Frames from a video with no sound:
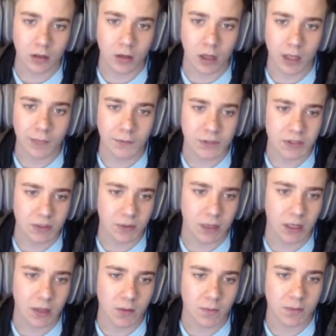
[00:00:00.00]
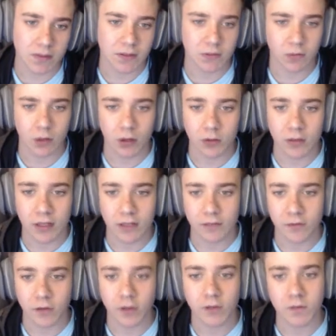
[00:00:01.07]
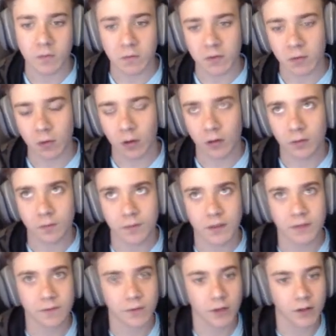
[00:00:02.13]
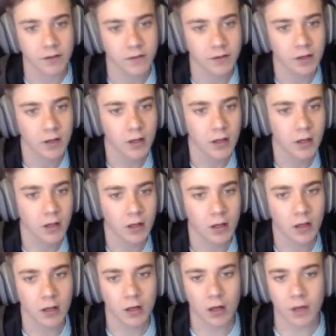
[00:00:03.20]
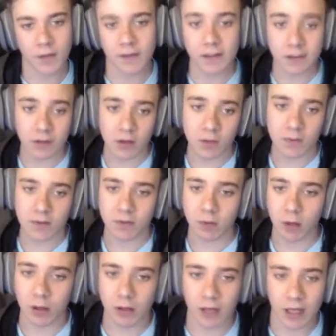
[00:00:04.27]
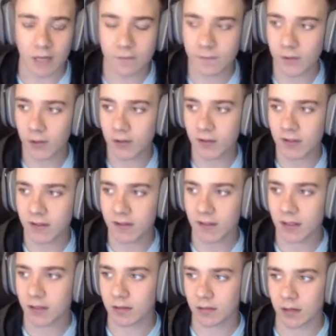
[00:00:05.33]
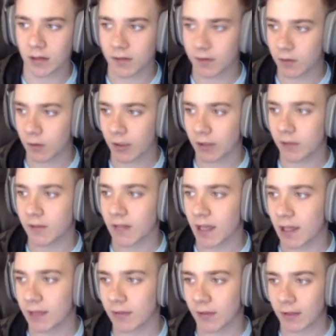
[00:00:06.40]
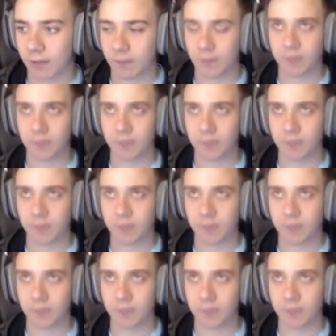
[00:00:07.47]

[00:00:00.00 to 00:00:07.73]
alive, would you rather be swallowed head first or be swallowed feet first? I think I'd rather be swallowed head first, because then it's a quicker death. Like,